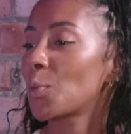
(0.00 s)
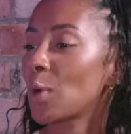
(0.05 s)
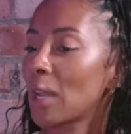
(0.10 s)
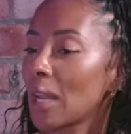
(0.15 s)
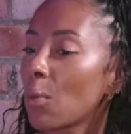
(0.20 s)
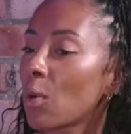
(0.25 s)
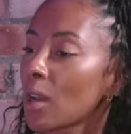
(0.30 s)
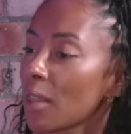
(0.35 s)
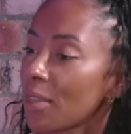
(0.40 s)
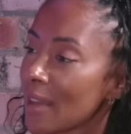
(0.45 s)

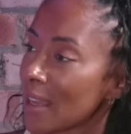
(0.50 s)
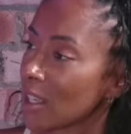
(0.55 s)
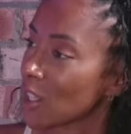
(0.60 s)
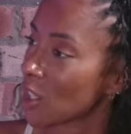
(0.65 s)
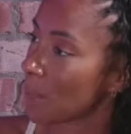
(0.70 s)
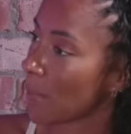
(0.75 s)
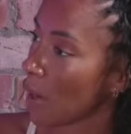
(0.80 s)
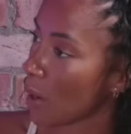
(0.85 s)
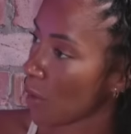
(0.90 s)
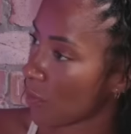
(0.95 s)
Well, I want to
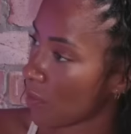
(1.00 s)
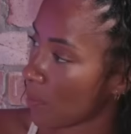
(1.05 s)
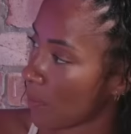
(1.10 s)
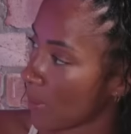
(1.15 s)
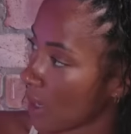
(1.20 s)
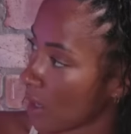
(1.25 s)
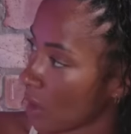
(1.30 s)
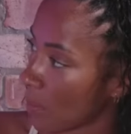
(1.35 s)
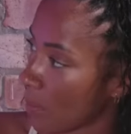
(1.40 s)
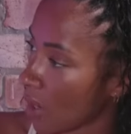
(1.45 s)
thank you both for
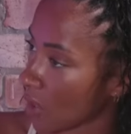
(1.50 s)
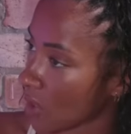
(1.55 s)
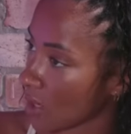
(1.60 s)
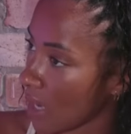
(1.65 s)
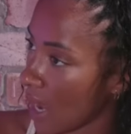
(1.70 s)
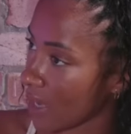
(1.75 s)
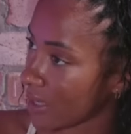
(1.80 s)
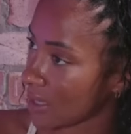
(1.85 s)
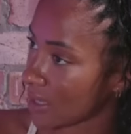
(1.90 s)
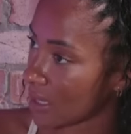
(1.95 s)
being on the
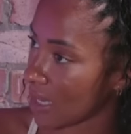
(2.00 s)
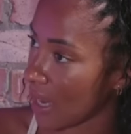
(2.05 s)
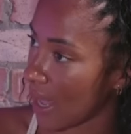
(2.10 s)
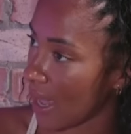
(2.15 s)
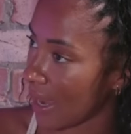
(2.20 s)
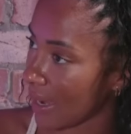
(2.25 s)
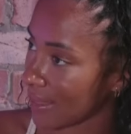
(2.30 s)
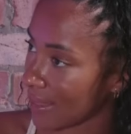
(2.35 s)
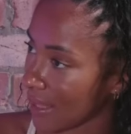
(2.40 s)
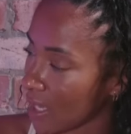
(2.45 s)
podcast
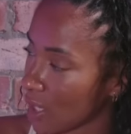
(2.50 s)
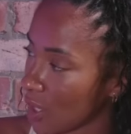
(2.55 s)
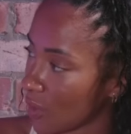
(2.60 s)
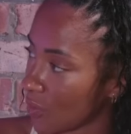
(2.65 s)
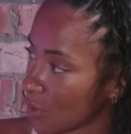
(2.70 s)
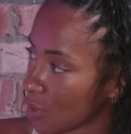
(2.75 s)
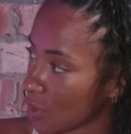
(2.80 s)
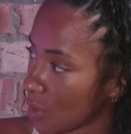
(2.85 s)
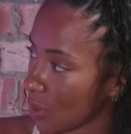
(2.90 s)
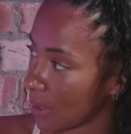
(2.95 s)
today. Thank
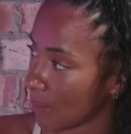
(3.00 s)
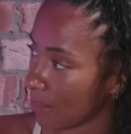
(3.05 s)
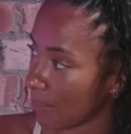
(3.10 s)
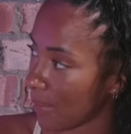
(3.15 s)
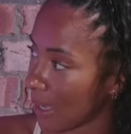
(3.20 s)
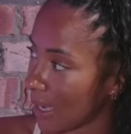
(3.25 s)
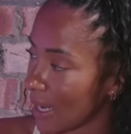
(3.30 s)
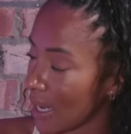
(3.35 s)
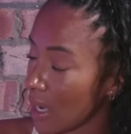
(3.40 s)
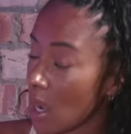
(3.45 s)
you for joining
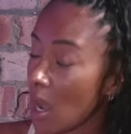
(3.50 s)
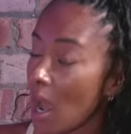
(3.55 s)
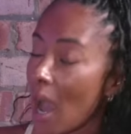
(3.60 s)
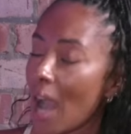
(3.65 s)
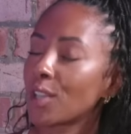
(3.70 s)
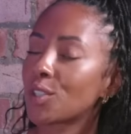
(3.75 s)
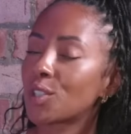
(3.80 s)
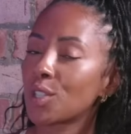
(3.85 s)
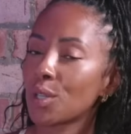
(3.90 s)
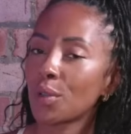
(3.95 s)
me.
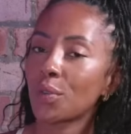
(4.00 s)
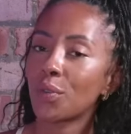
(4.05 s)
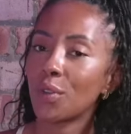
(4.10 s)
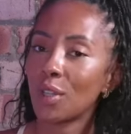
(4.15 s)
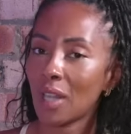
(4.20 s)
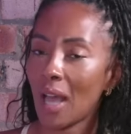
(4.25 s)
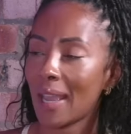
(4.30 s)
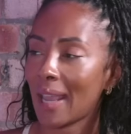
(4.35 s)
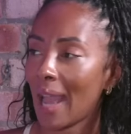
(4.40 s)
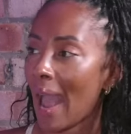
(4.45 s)
I do
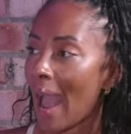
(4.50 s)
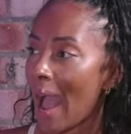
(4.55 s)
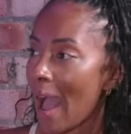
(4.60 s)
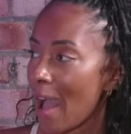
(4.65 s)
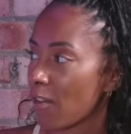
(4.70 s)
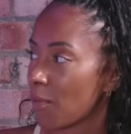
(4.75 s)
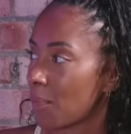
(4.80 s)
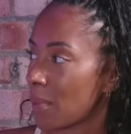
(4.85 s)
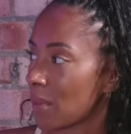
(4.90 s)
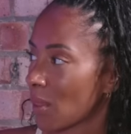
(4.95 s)
feel like I
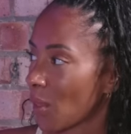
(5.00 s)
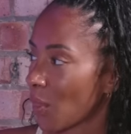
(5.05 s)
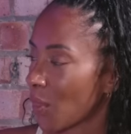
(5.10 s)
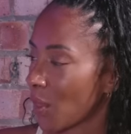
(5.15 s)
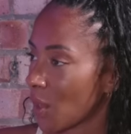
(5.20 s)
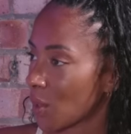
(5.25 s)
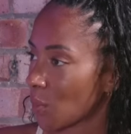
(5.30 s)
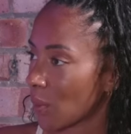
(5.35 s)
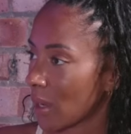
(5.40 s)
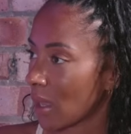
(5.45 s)
have been the
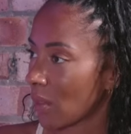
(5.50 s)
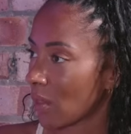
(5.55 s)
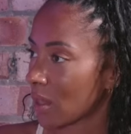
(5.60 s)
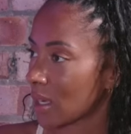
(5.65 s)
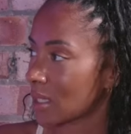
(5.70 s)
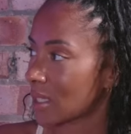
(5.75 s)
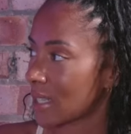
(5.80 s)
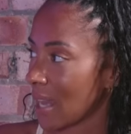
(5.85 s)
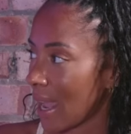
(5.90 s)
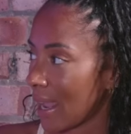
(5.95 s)
third wheel
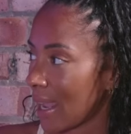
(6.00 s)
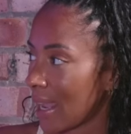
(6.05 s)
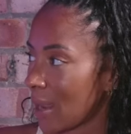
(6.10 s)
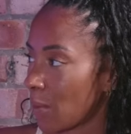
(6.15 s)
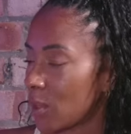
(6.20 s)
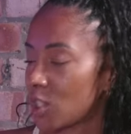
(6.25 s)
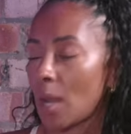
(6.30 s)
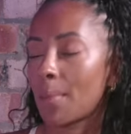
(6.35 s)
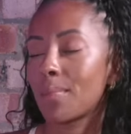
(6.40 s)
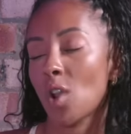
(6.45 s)
on a
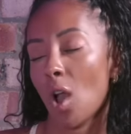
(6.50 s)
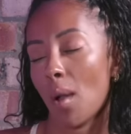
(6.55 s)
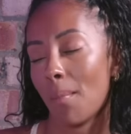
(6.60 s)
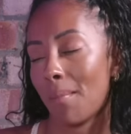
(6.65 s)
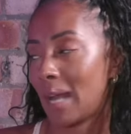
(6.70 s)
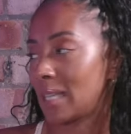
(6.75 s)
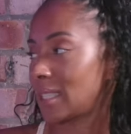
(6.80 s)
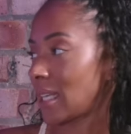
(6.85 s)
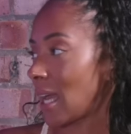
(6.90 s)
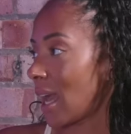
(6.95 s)
date, which I'm
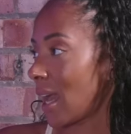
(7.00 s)
not mad